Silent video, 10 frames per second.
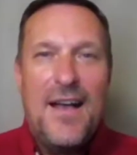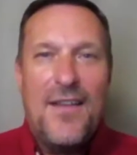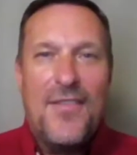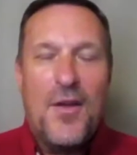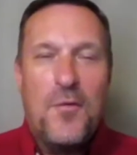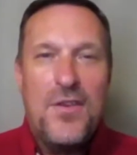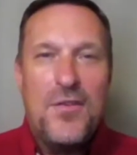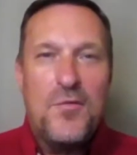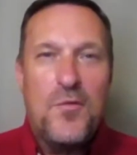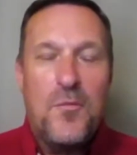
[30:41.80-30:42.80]
That way
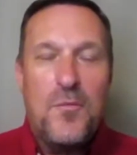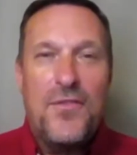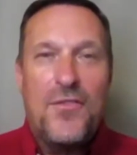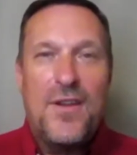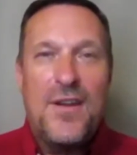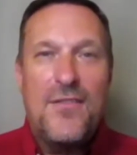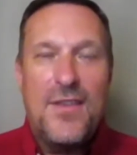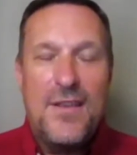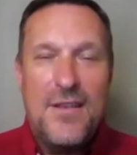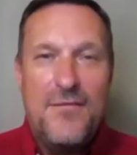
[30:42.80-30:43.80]
you won't miss any of
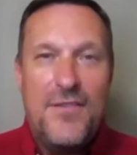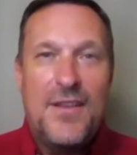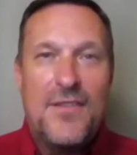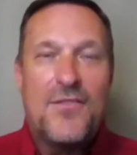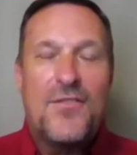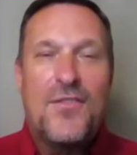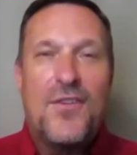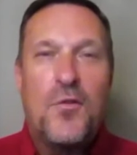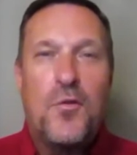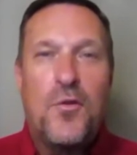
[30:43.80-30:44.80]
the events
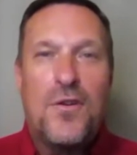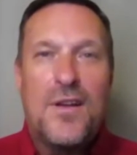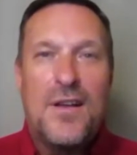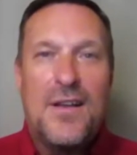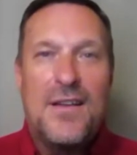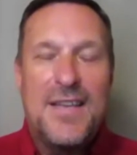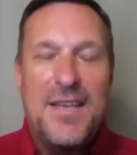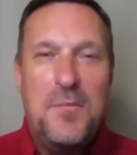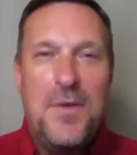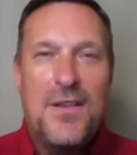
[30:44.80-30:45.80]
or
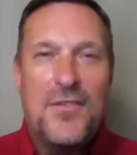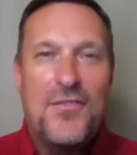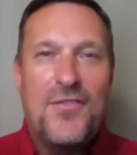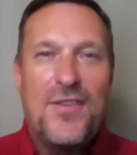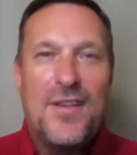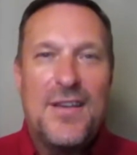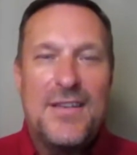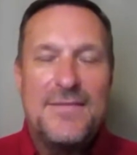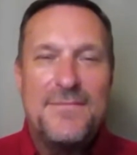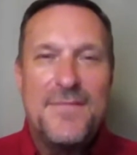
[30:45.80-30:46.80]
emails
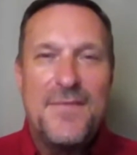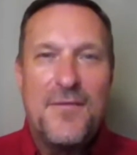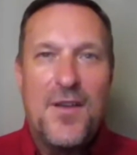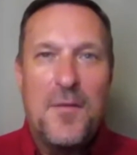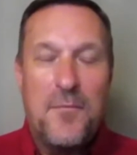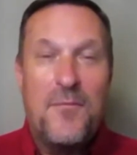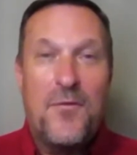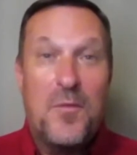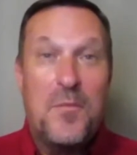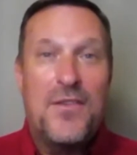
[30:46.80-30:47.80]

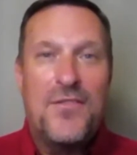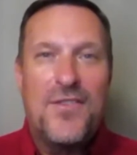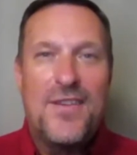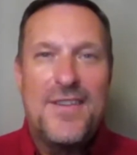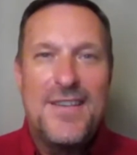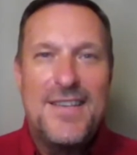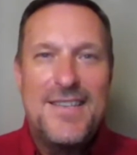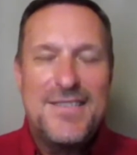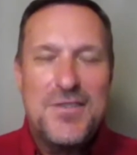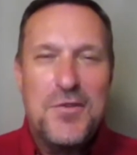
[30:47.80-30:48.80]
from us.
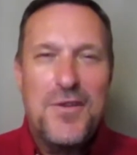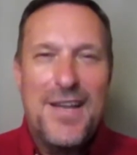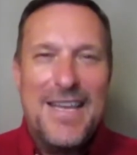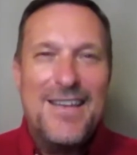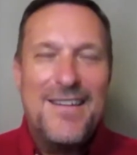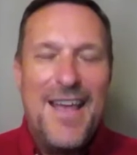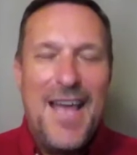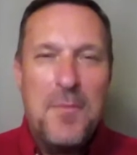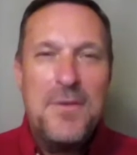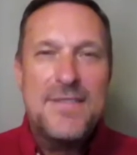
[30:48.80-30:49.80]
So again,
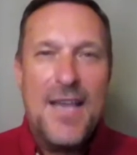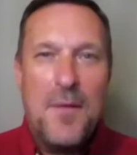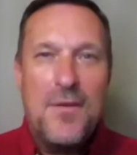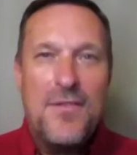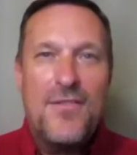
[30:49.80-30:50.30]
happy Sabbath.